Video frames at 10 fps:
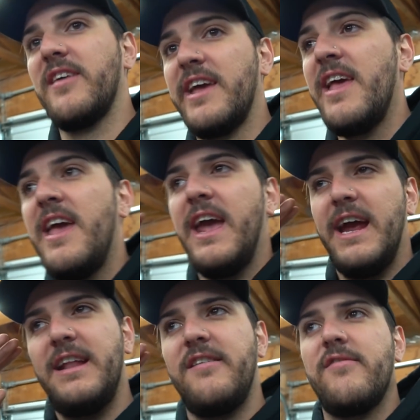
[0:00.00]
Like
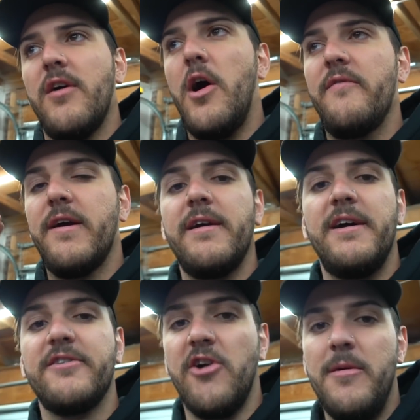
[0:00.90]
it is very
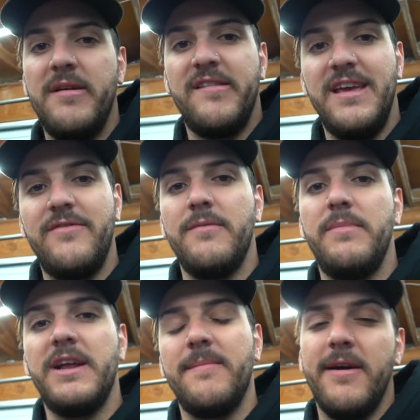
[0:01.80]
uncommon to even
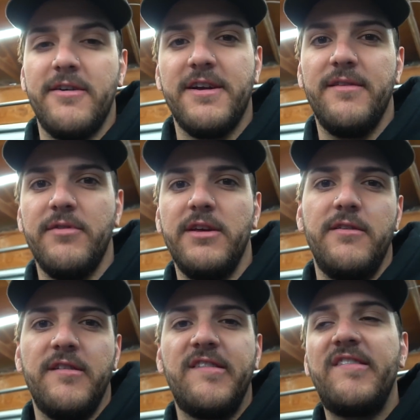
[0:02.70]
be in America and
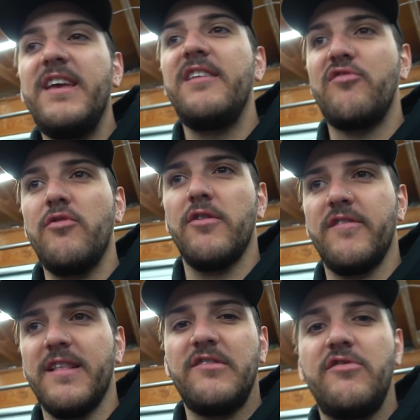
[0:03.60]
really see
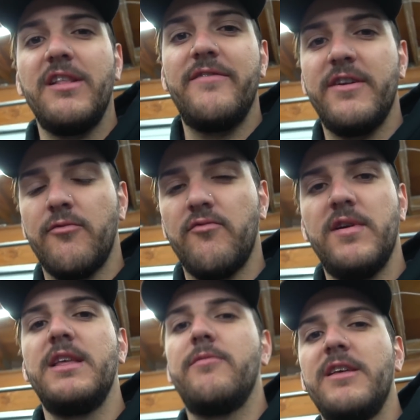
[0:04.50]
scooters unless you live in a
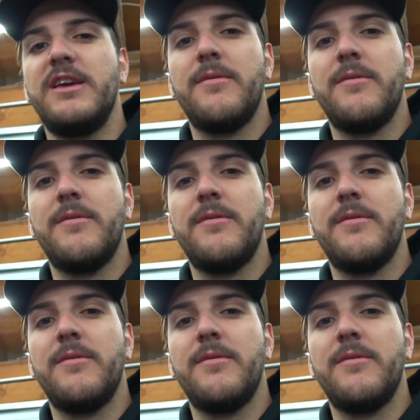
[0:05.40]
really, really